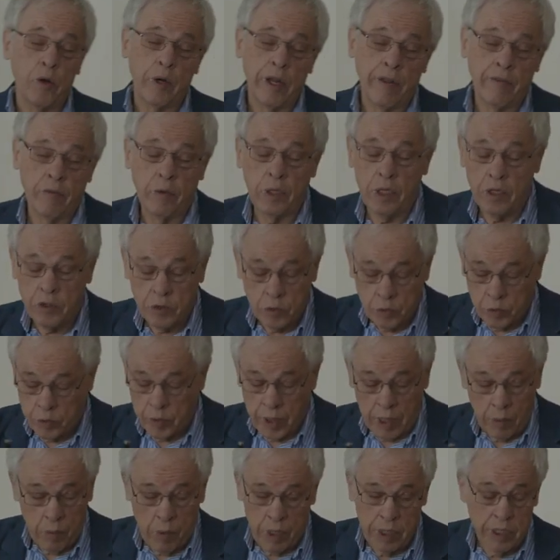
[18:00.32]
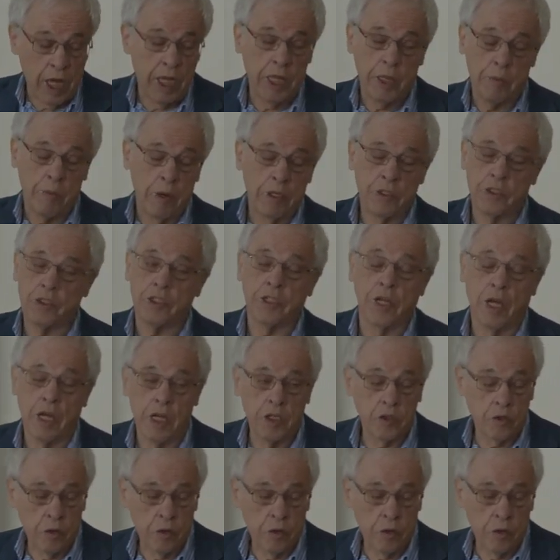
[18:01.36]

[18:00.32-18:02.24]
or whatever, one ninth present size,